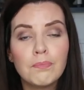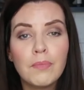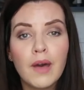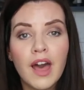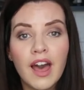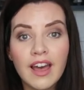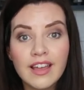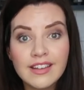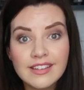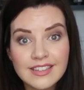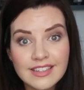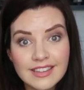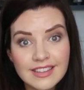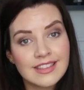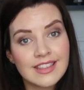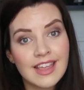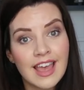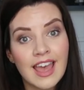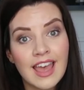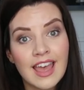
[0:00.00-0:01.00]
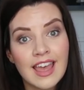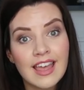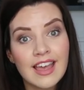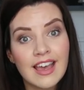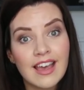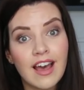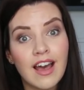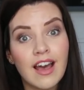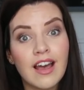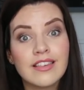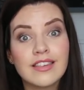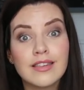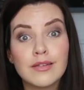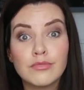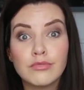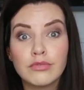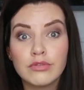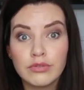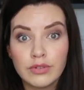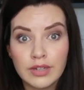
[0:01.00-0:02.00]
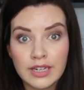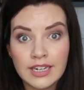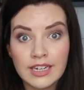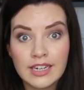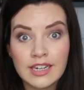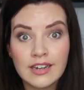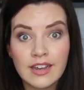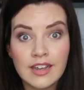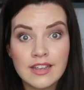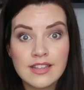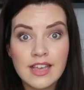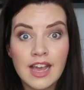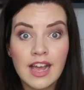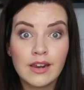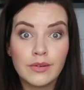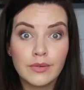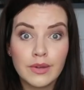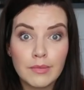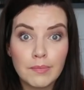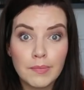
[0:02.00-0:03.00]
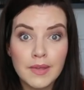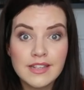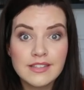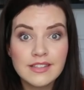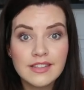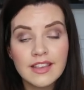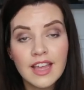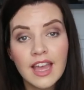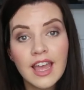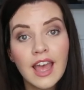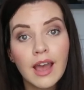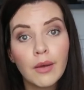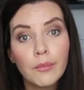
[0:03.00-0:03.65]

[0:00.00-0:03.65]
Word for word: but there are some really nice Halloween bits in there,